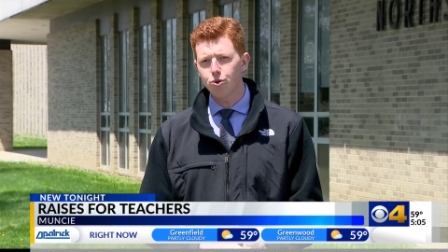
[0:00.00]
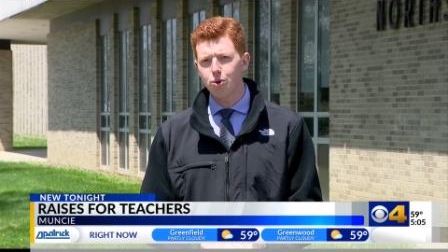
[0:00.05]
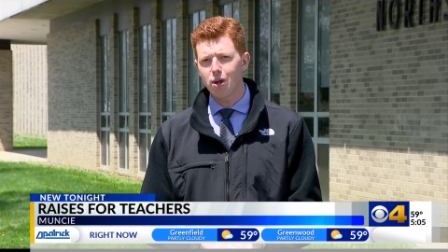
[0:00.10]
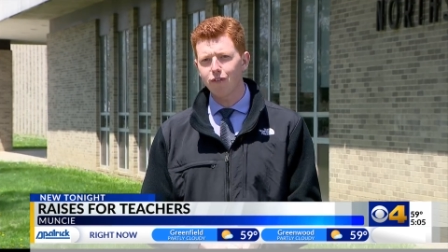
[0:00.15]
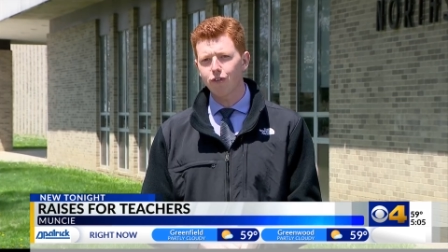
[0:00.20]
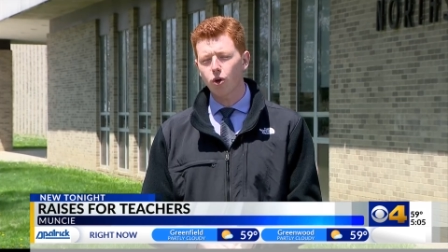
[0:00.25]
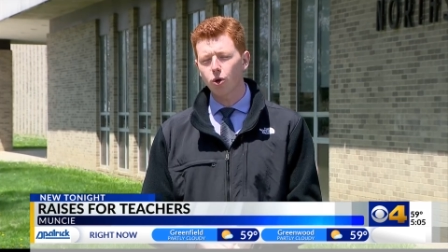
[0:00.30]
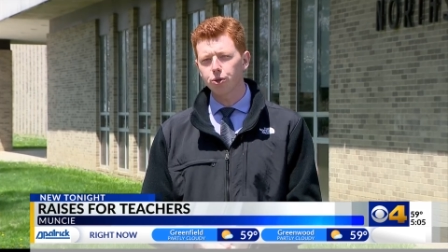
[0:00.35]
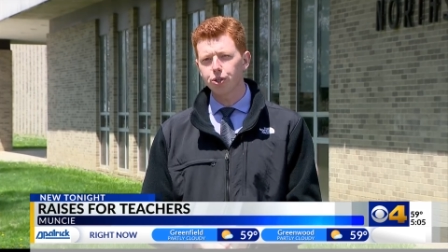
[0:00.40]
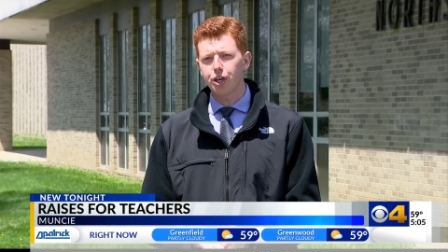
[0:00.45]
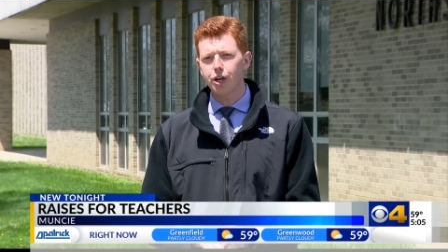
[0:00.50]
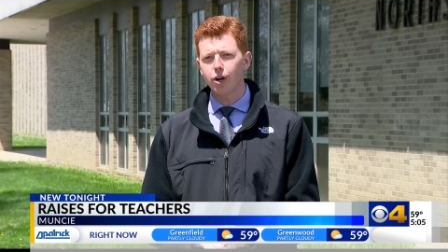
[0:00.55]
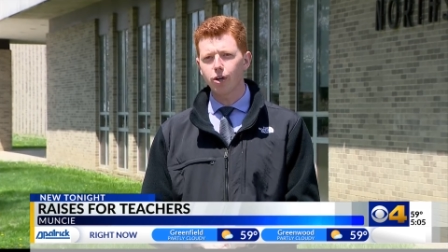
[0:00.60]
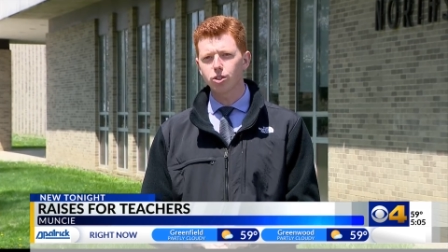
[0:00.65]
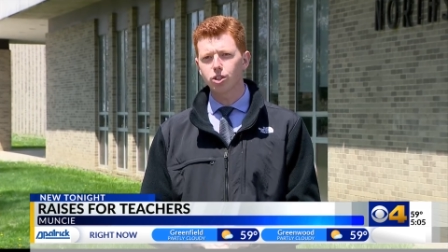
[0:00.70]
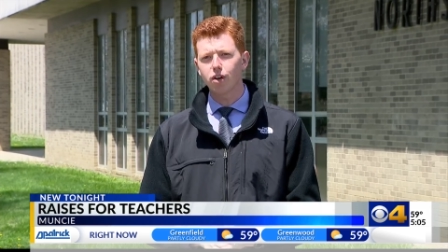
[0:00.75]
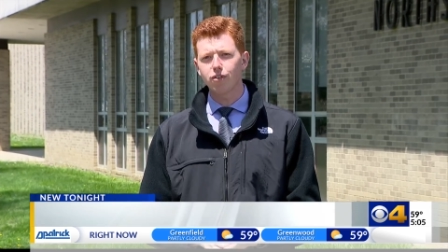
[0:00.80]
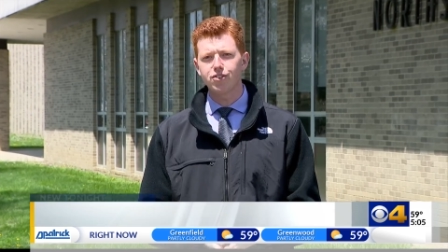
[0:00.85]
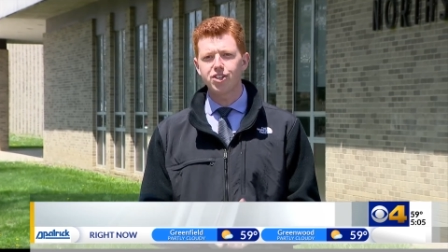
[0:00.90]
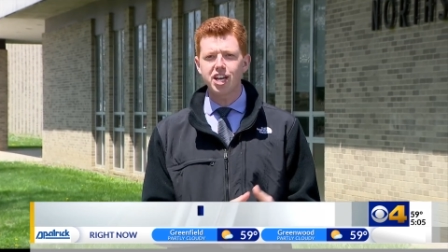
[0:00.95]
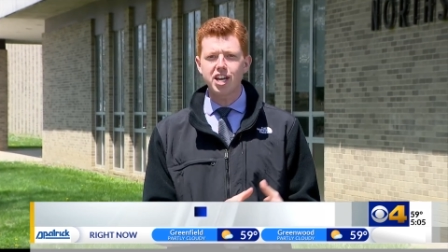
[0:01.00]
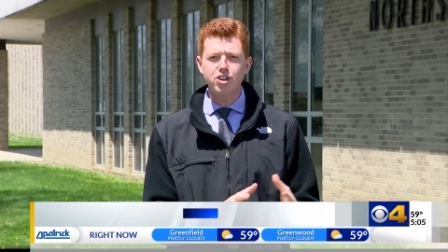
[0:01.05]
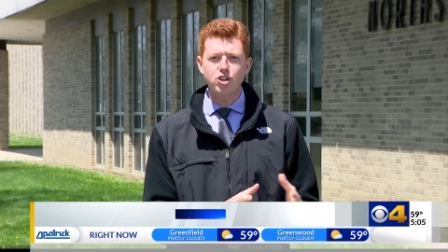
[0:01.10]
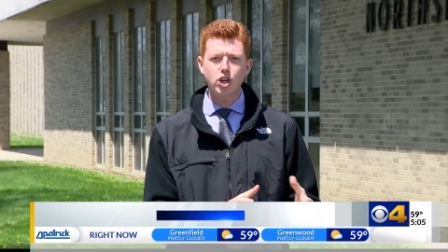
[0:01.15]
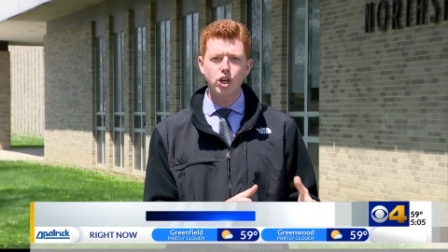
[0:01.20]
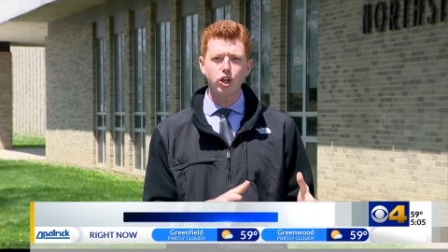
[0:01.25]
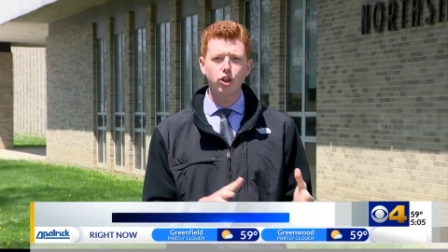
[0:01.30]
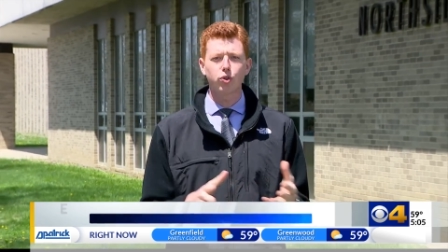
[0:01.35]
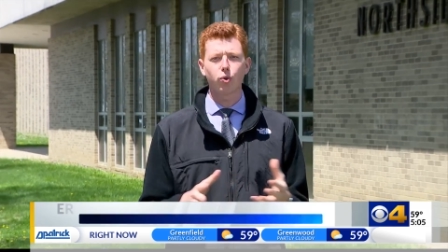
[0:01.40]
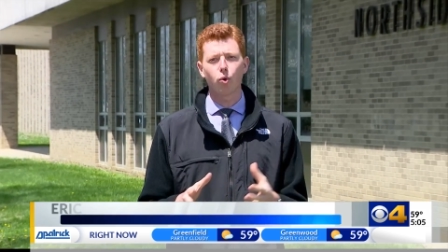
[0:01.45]
difficult years of
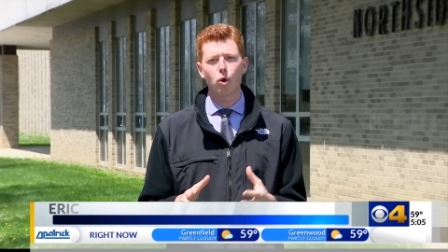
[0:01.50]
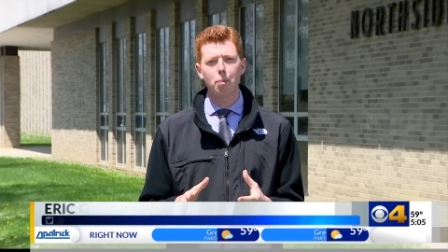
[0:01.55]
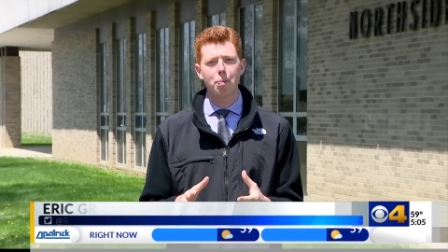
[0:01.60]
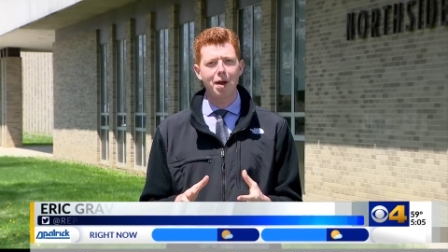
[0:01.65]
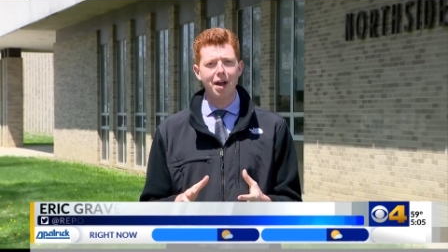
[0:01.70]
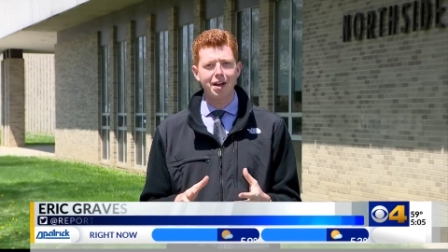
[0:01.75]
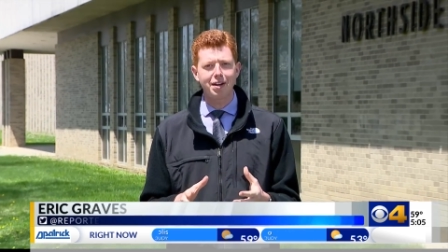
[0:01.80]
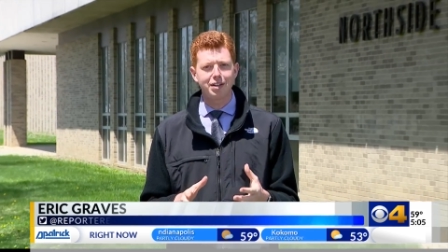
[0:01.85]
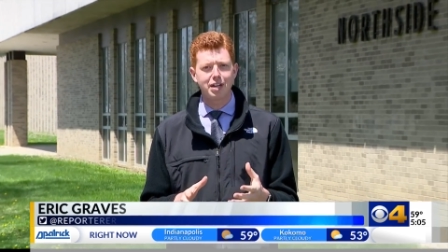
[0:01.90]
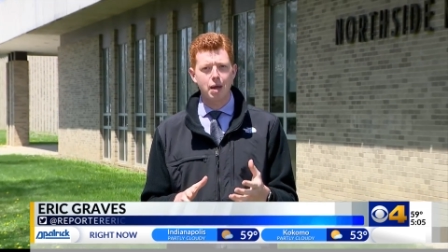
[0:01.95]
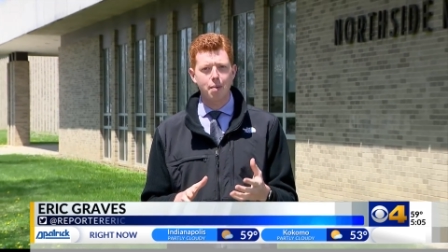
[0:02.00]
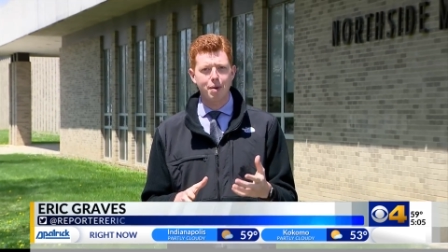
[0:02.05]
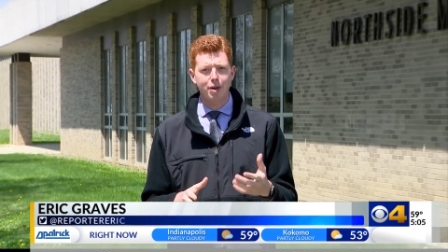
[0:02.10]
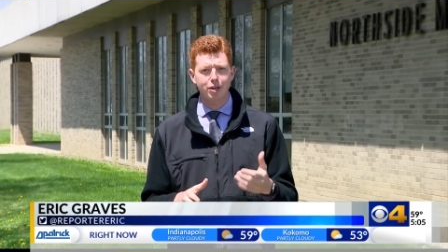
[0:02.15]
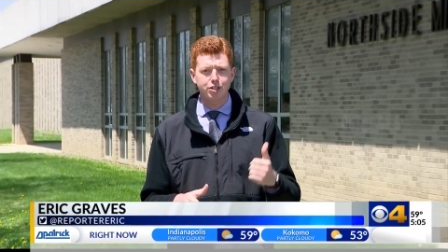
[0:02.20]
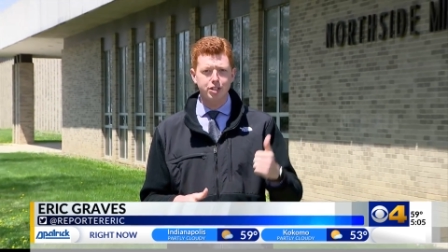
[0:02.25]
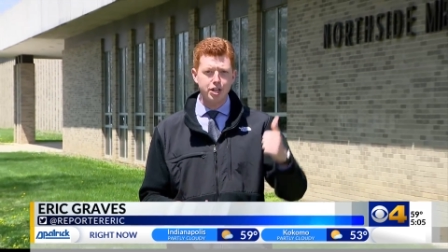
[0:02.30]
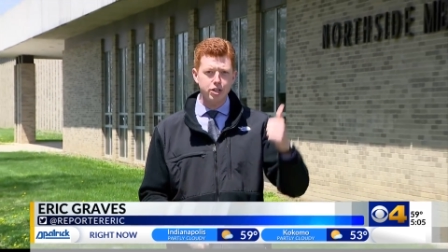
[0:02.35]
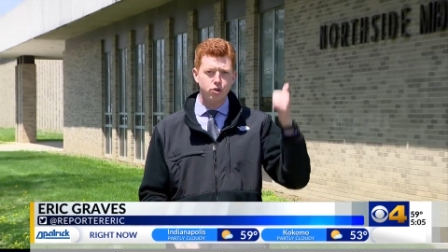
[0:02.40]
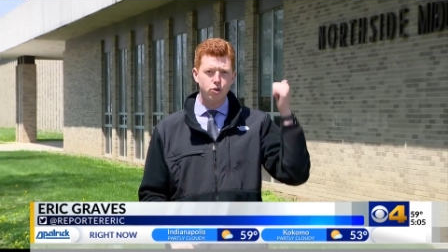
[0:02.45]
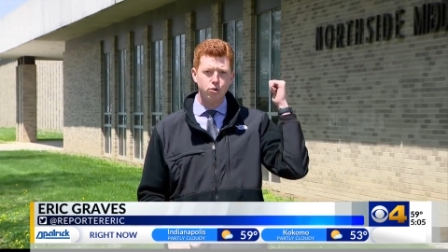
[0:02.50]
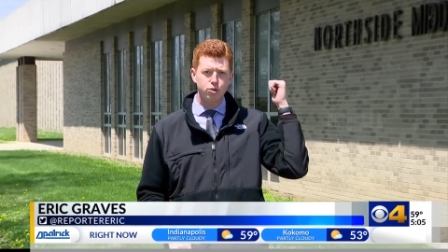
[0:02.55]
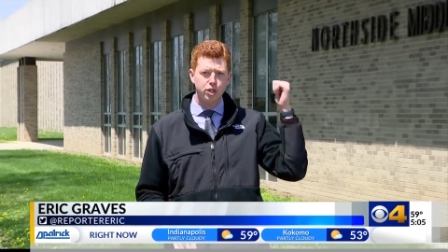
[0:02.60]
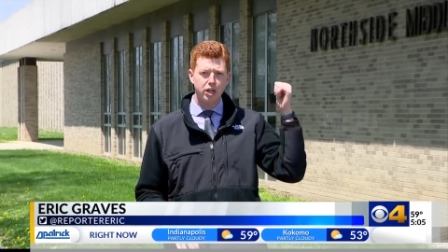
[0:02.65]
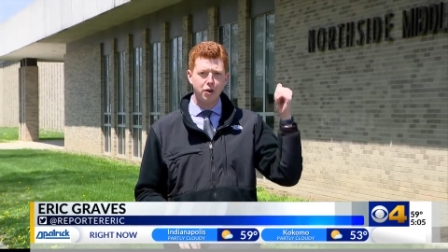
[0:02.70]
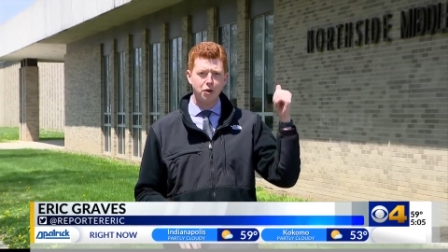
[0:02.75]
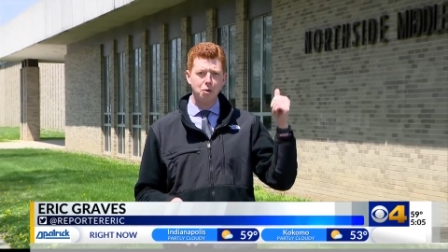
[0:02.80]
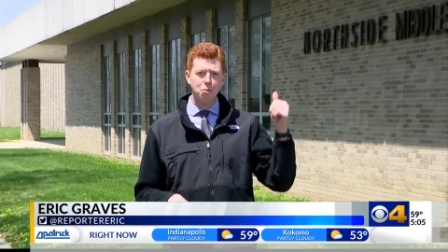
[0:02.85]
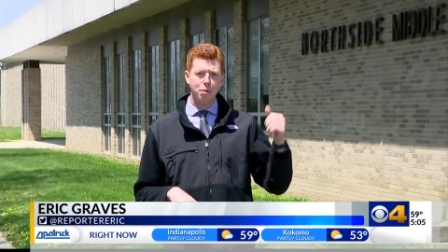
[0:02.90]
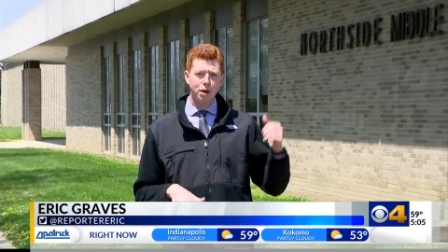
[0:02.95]
teaching through a pandemic, teachers
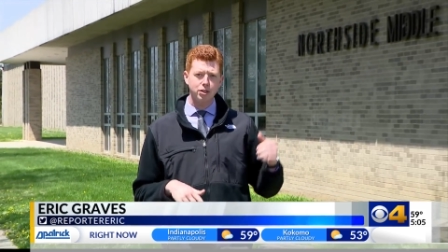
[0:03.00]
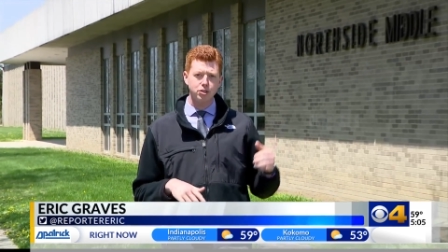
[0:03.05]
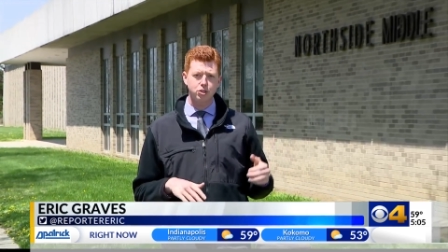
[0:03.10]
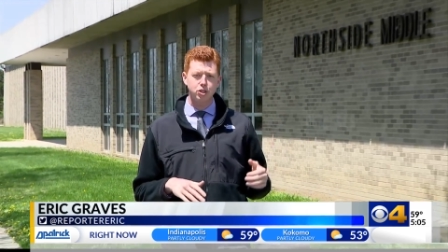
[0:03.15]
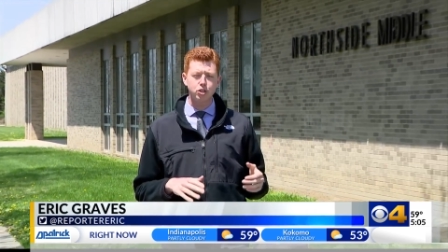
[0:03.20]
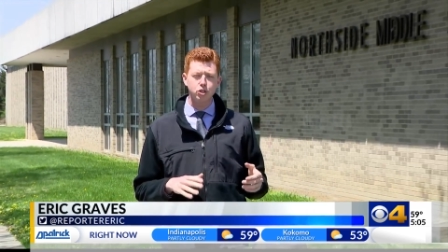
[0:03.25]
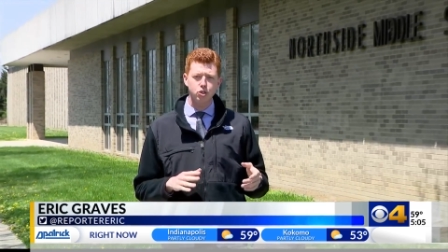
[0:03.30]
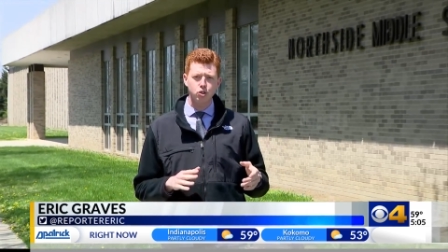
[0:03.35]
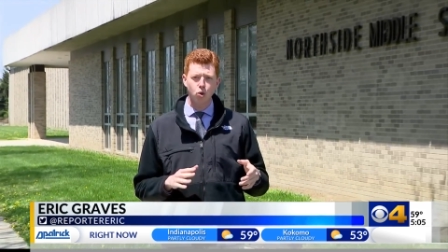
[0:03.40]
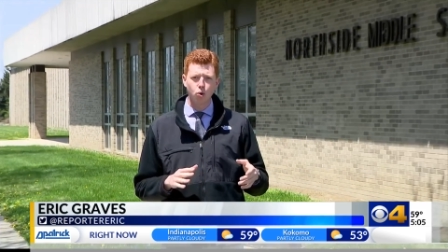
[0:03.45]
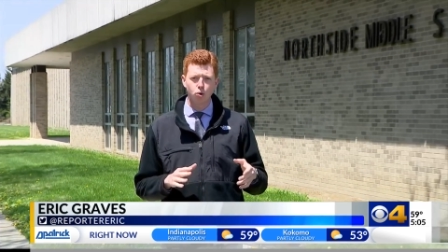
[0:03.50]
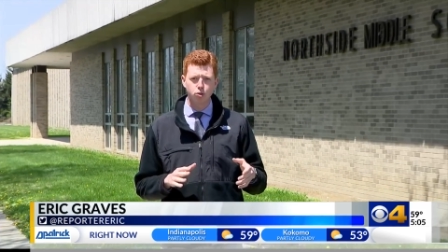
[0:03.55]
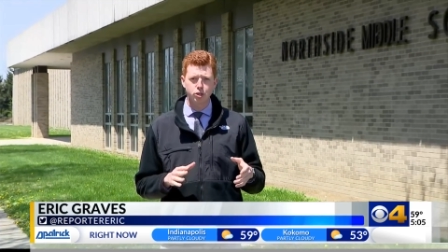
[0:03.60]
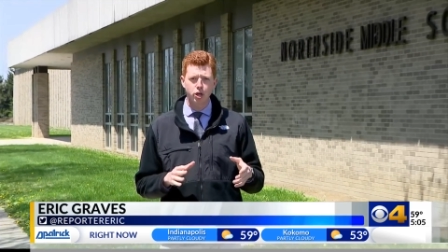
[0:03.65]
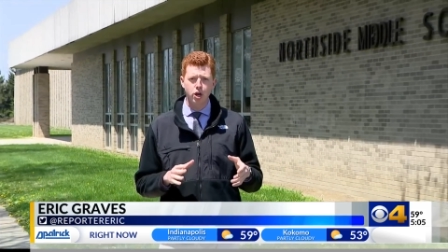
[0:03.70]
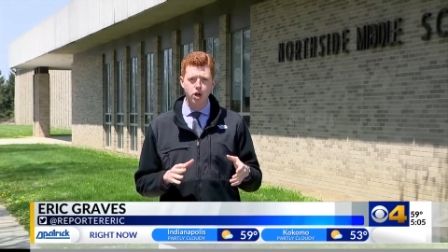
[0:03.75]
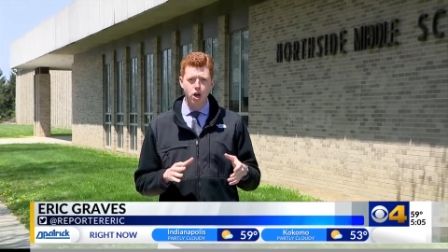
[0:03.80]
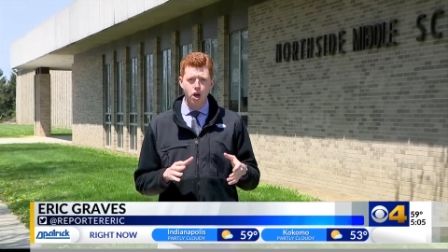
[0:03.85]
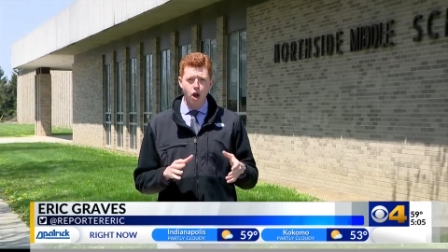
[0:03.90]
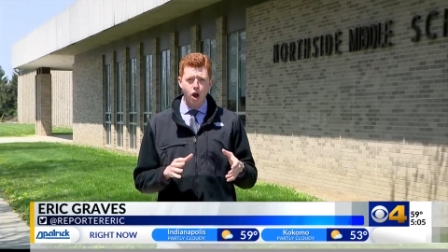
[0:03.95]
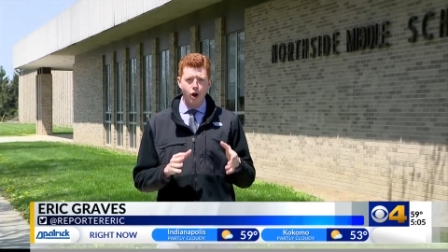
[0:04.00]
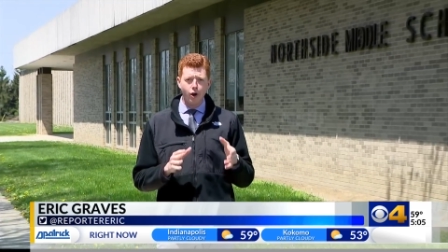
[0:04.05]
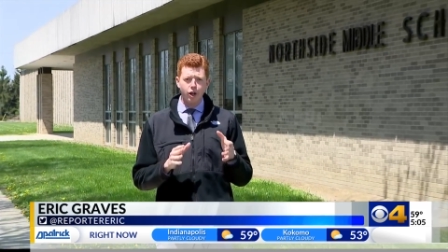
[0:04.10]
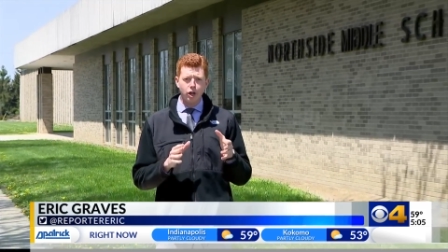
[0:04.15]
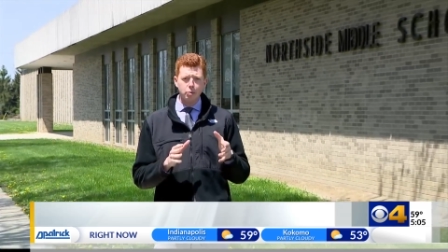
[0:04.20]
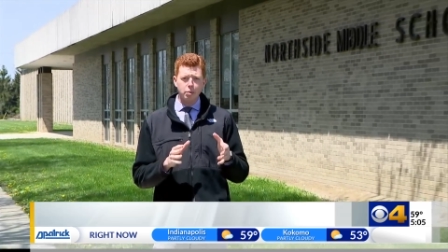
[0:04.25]
here in Muncie schools are going to